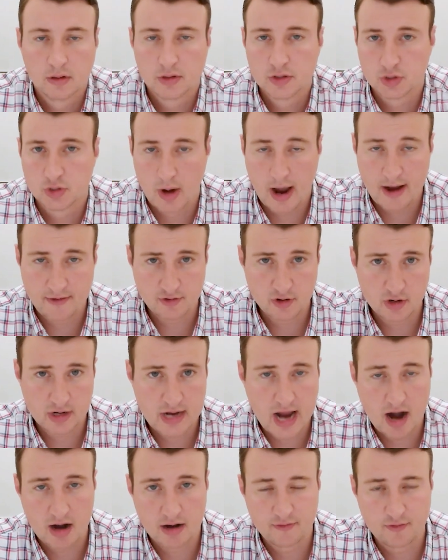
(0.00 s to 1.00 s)
So after
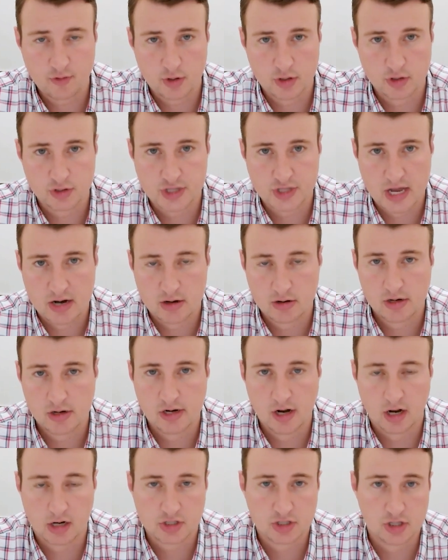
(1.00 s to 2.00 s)
accounting for your standard
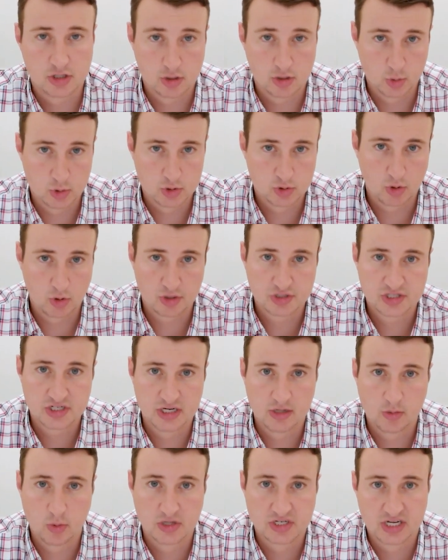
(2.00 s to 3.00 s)
deduction, your withdrawal
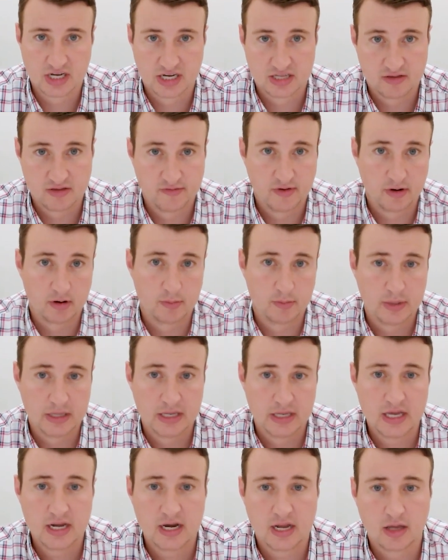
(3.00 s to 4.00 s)
sequencing at the very
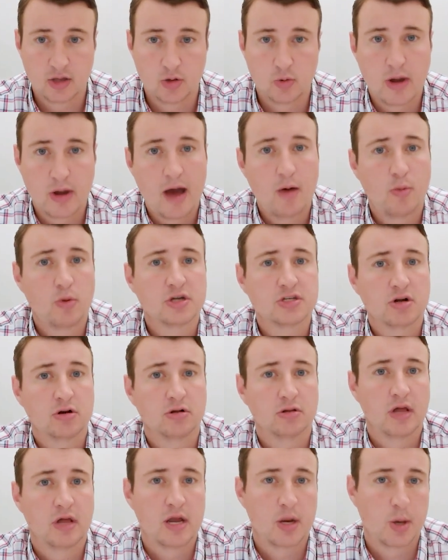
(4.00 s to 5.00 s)
beginning, you now want to
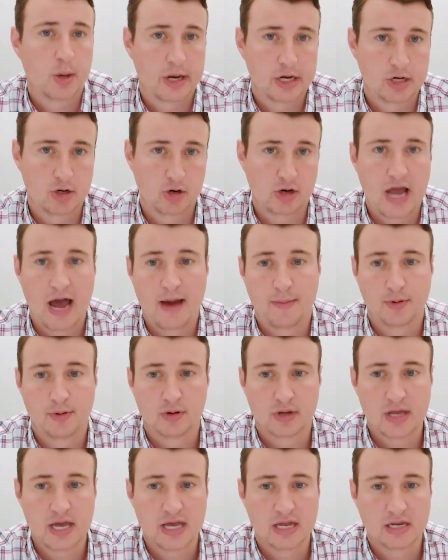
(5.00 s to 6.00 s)
start layering in your
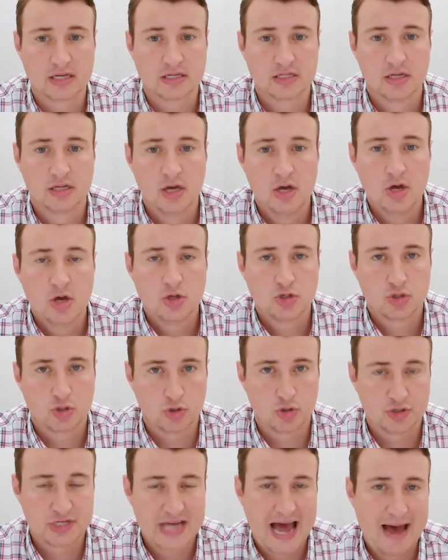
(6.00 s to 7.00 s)
capital gains. So
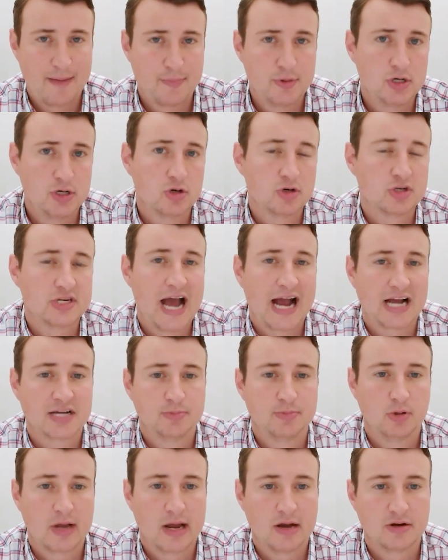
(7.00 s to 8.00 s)
you'll tap into your
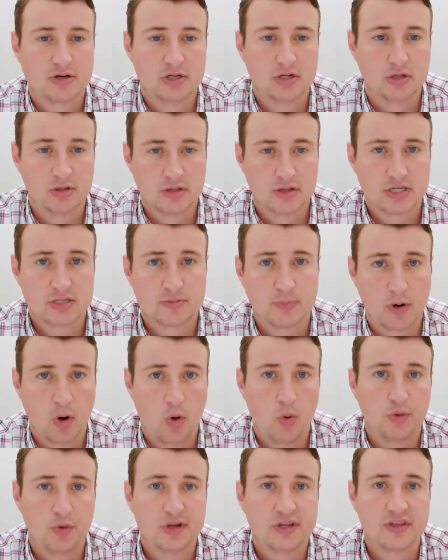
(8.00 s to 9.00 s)
taxable account to do this, but
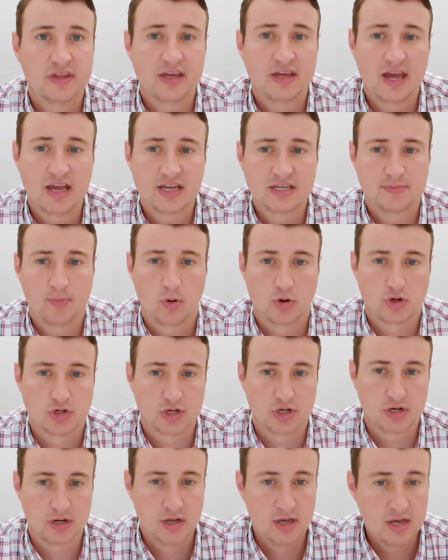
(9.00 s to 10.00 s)
only the gains
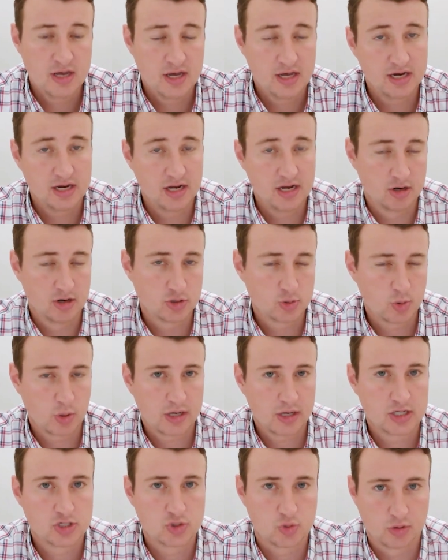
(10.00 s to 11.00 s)
portion. And here's where it
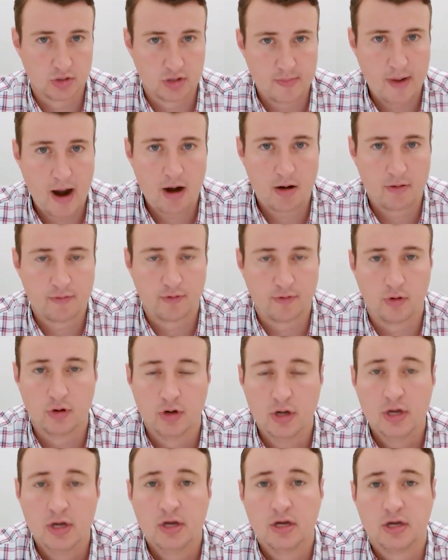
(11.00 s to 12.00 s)
gets really powerful.
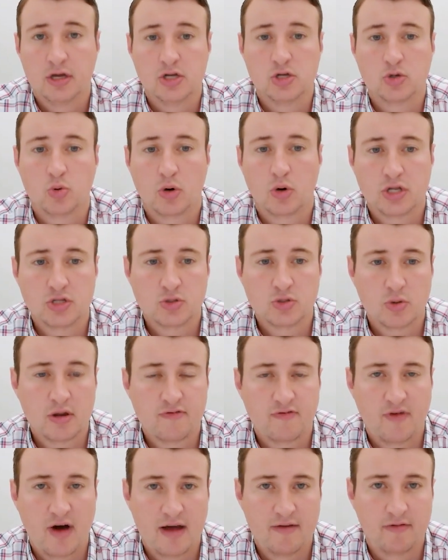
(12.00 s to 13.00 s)
In
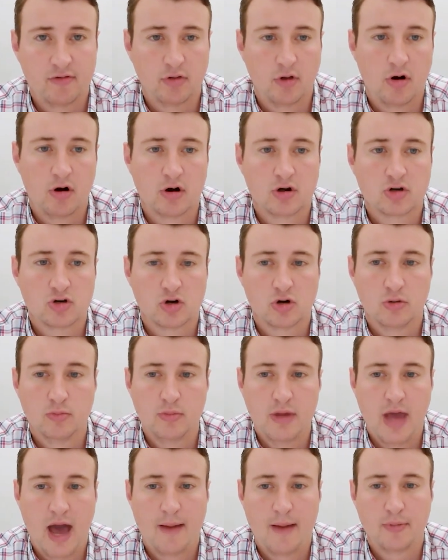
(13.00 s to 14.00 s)
2025, long-term
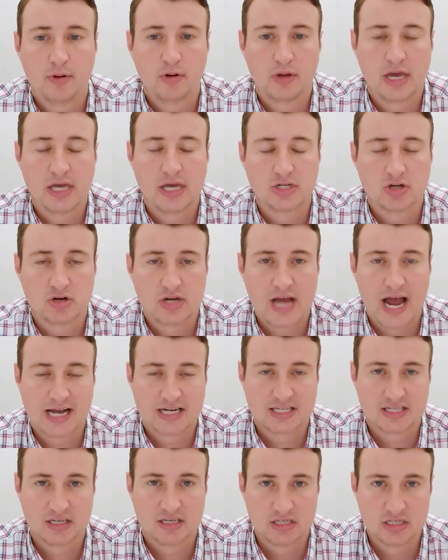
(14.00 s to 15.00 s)
capital gains are
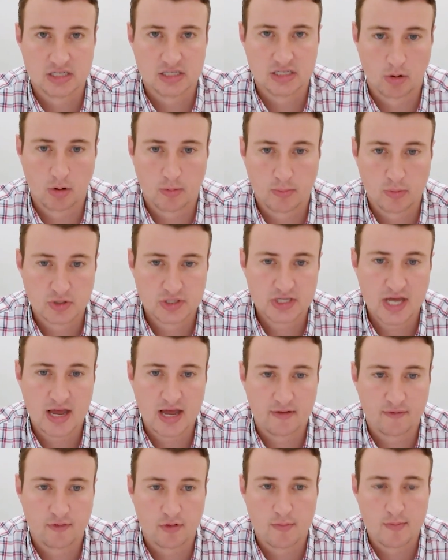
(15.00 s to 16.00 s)
taxed at
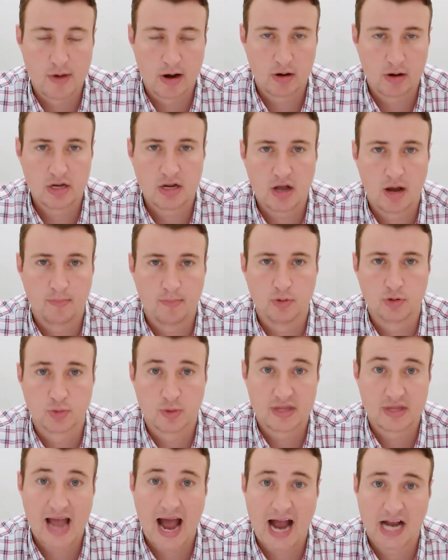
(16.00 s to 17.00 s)
0% for married couples
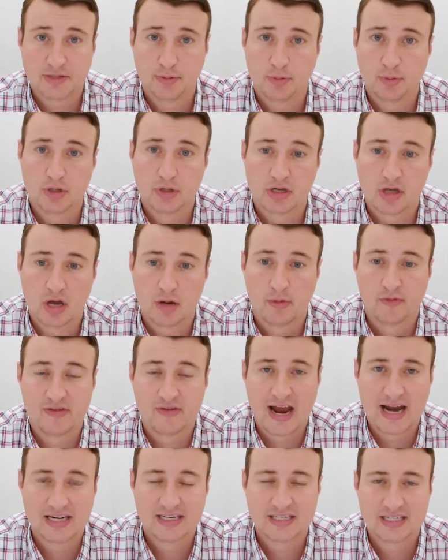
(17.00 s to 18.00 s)
with taxable income of
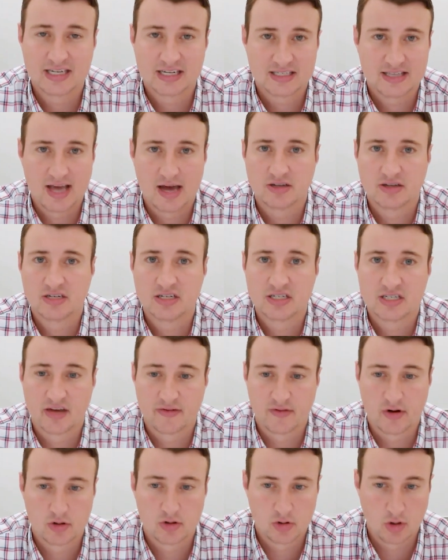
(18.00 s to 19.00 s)

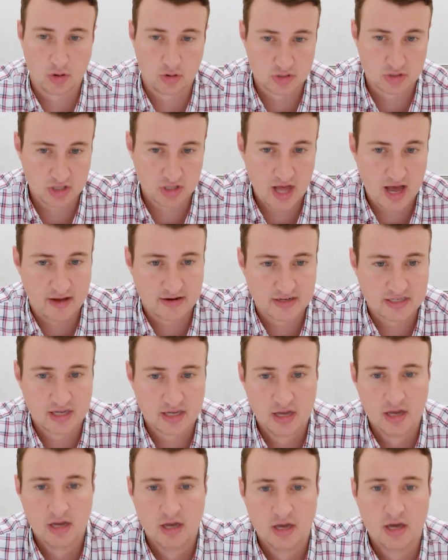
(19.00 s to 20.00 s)
$96,700 or less.
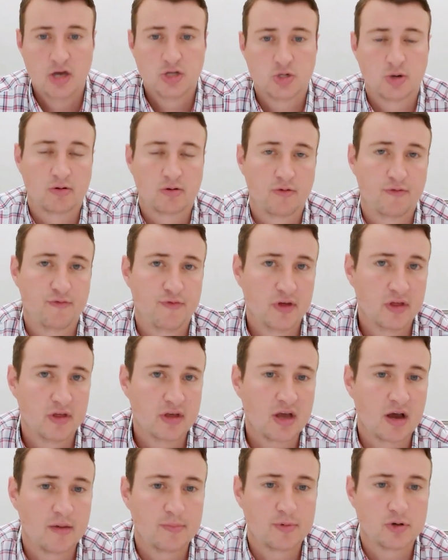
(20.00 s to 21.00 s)
So after
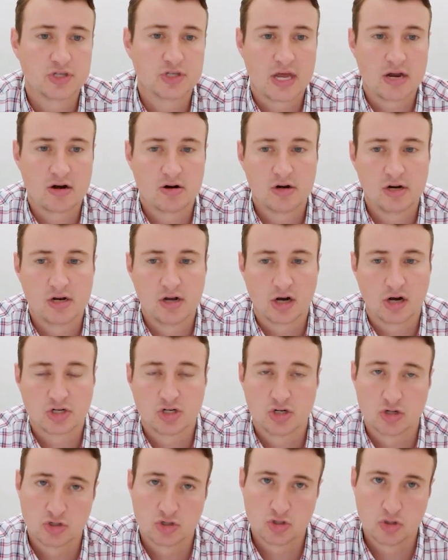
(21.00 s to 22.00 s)
filling up your standard
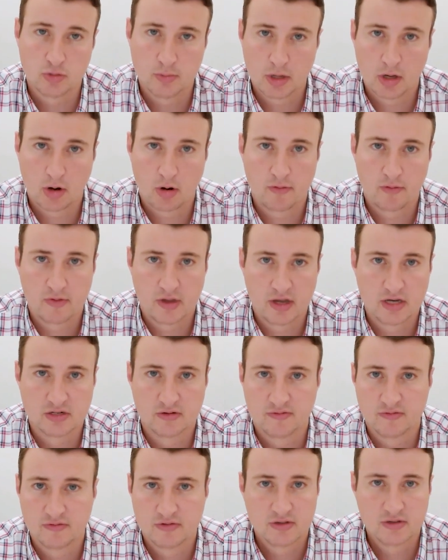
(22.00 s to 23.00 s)
deduction, assuming you're over the age
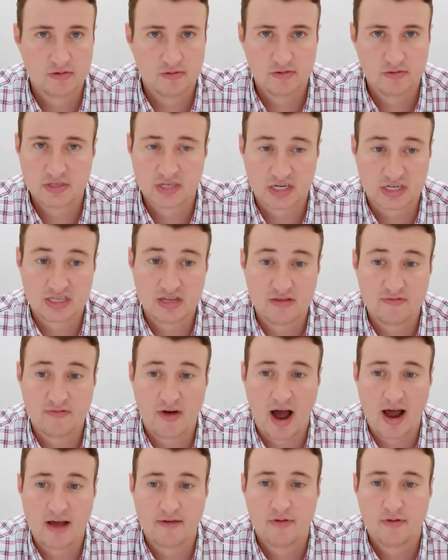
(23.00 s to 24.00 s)
of
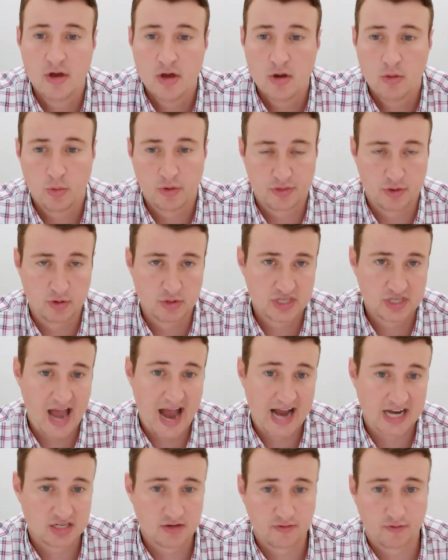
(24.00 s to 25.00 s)
65, with those
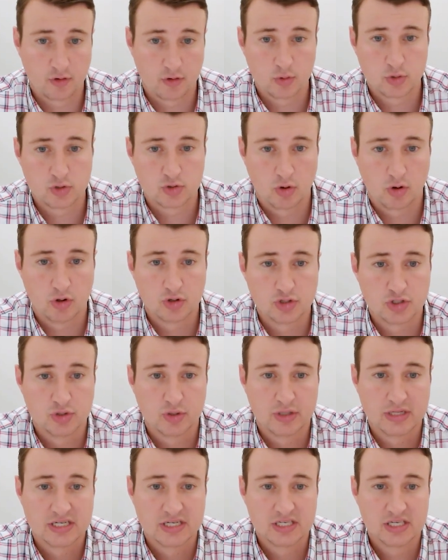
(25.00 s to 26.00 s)
tax-deferred withdrawals, you
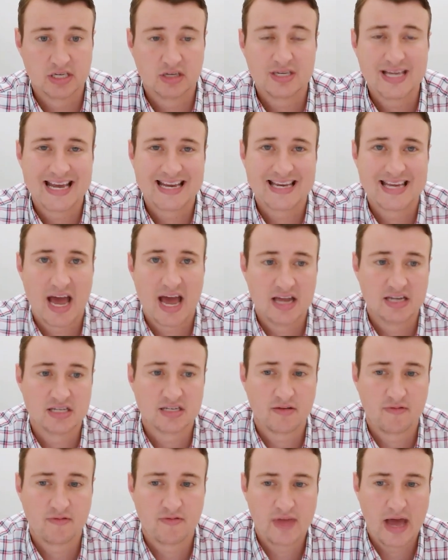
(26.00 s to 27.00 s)
can still take
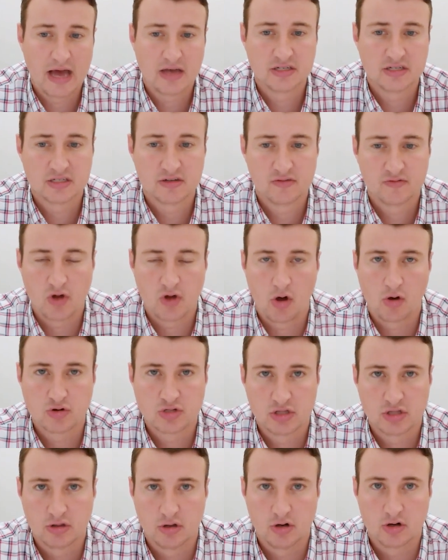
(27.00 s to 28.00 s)
tens of thousands of dollars
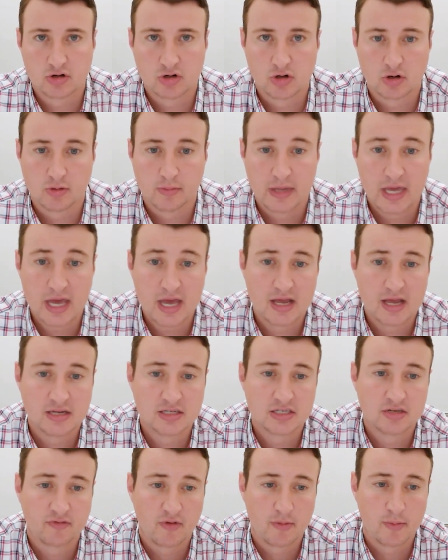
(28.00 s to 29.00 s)
in long-term
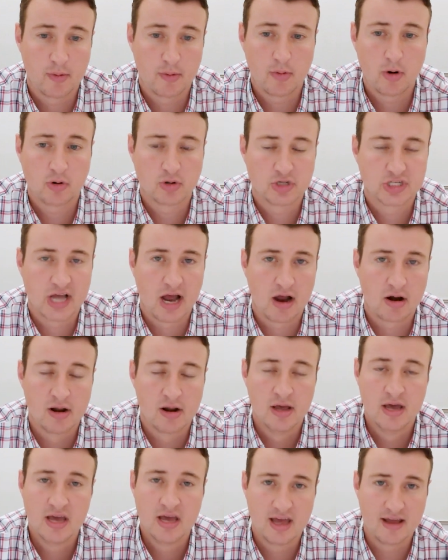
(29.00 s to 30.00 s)
gains from your brokerage account
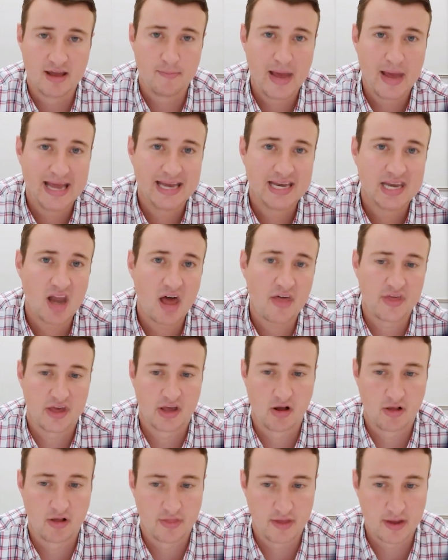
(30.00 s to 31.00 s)
and pay
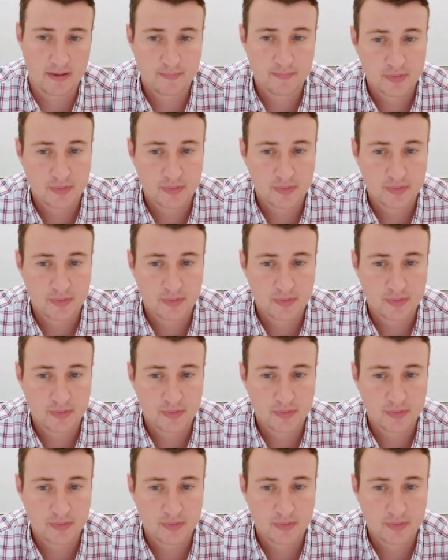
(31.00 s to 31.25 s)
nothing on them.